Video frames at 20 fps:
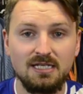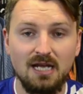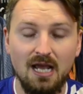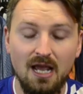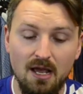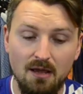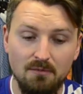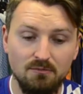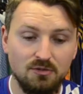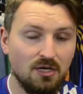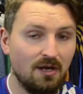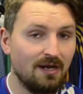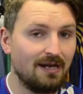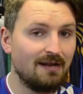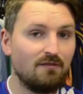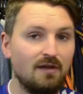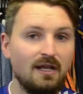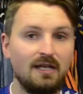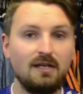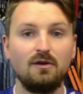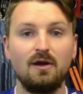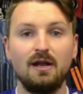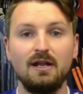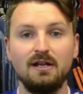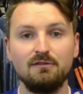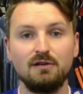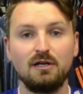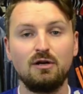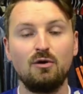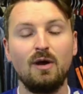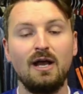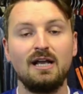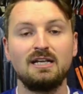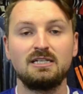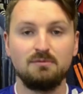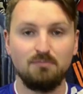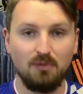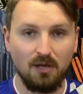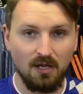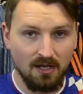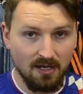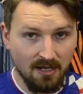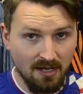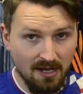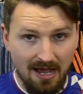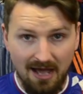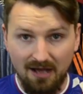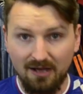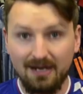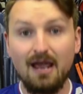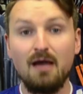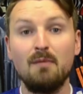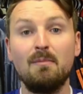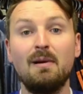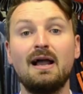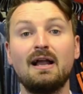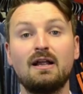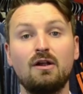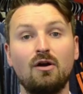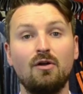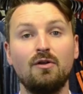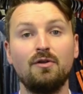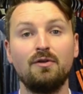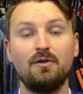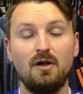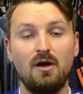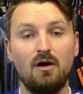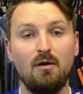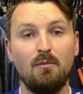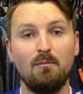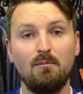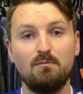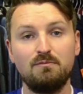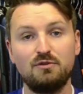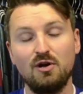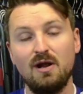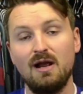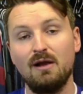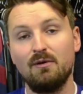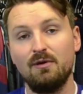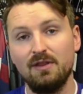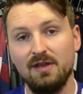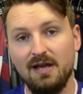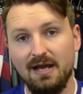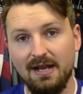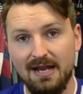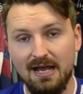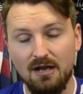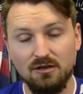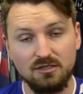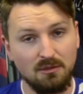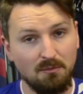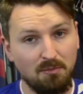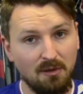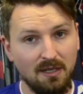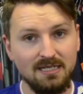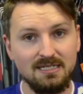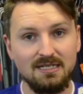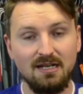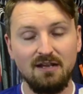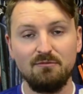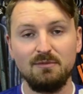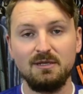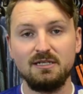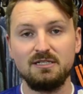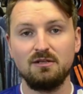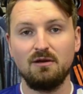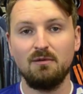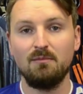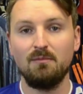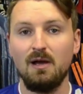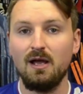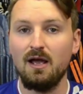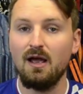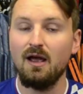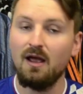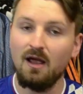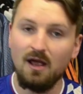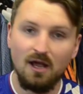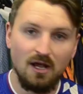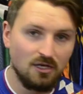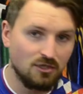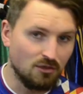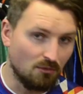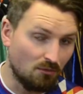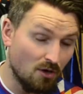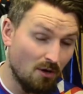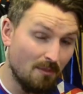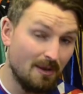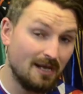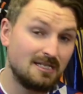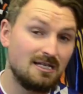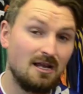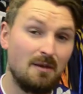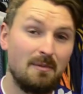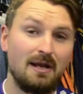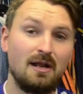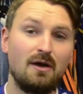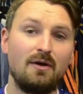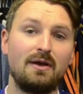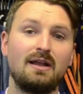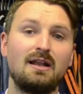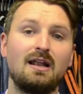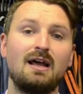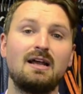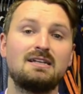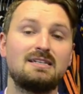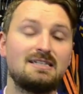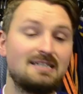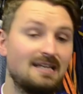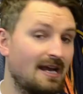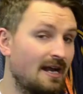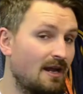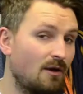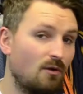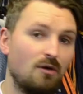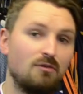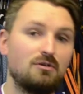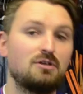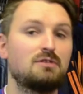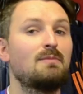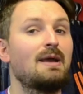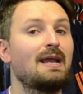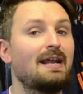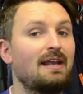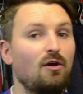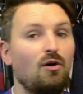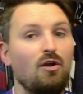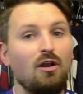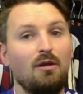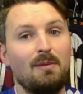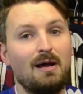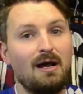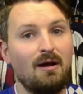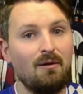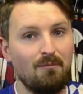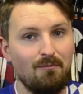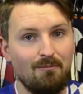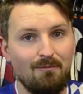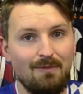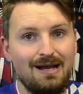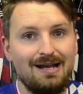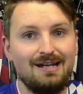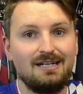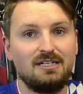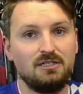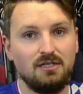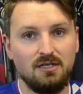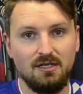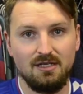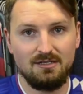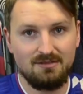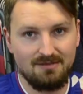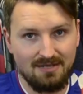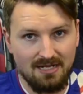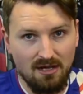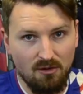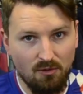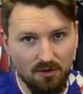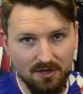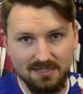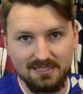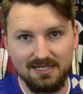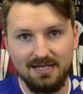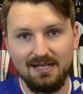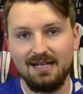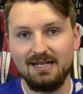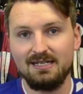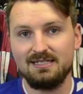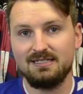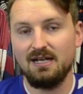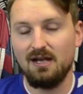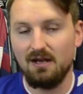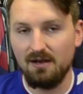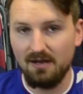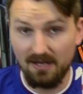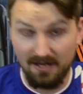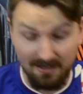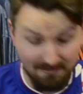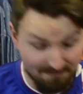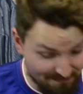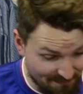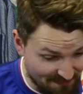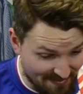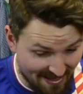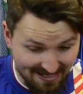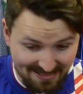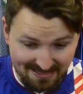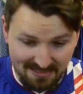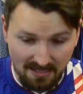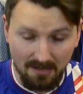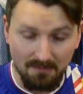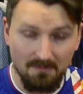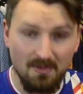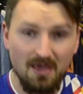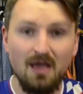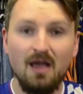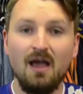Sorry I didn't really do any requests, but I'll get back on track with that now. So please leave me some comments, let me know what you'd like to see, and I won't just make it all about my shirts that I want to see this time, next time.